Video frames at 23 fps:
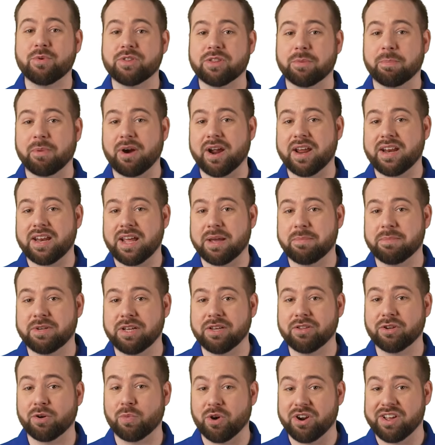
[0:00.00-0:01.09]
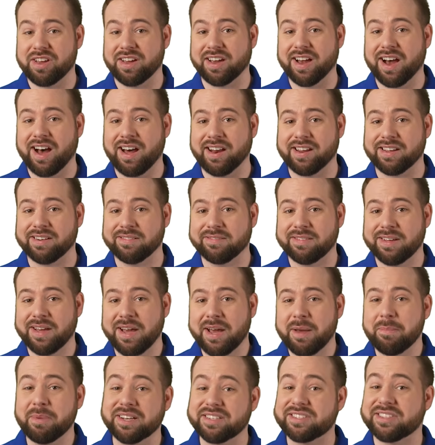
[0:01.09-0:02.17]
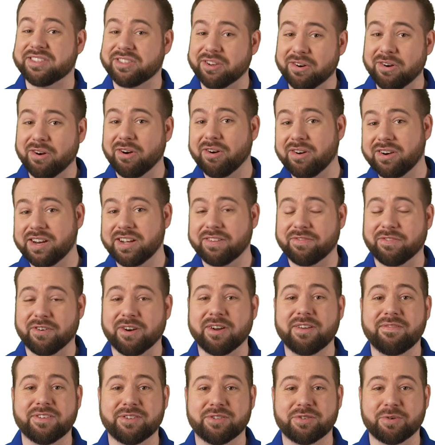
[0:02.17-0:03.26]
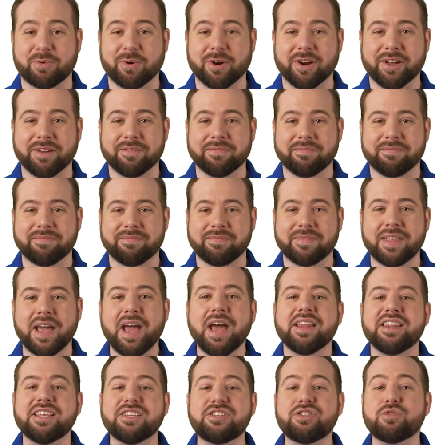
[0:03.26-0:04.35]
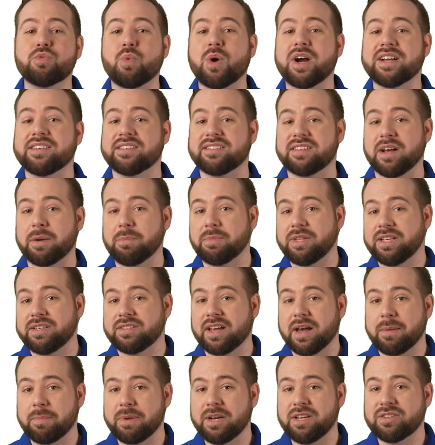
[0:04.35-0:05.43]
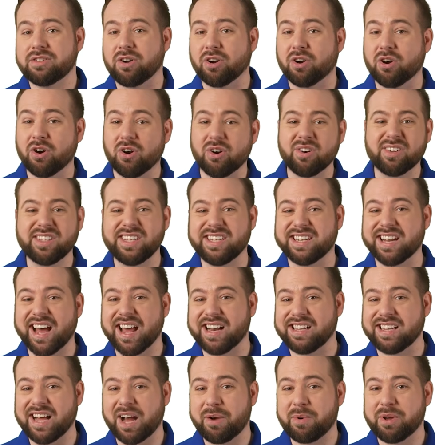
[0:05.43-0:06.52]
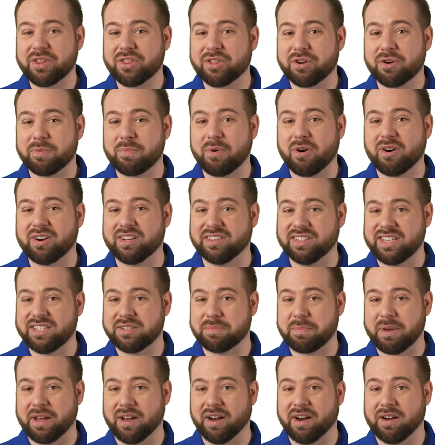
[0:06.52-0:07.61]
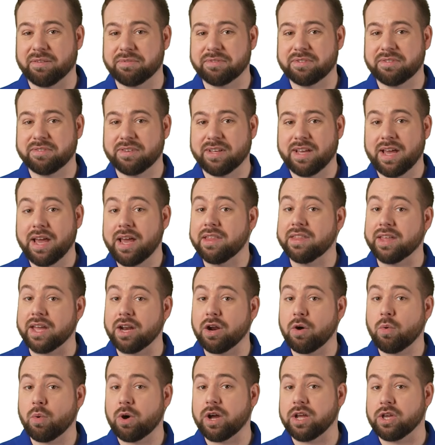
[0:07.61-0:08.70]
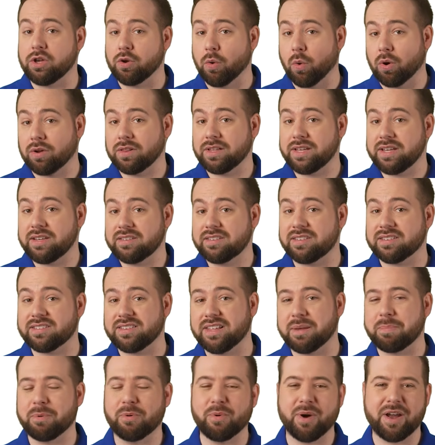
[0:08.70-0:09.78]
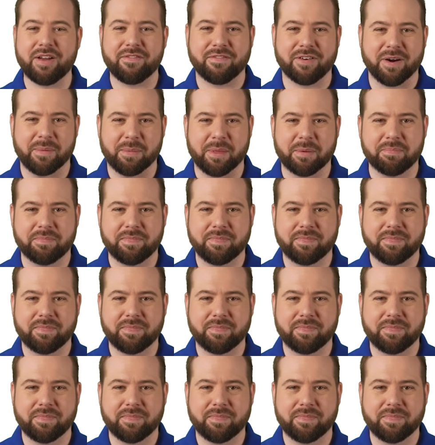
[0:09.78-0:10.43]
with the brand name dealer where you got it, because they're hurting for inventory. This is why some lease companies are currently not allowing third-party lease payoffs. They don't want your lease to slip away from them.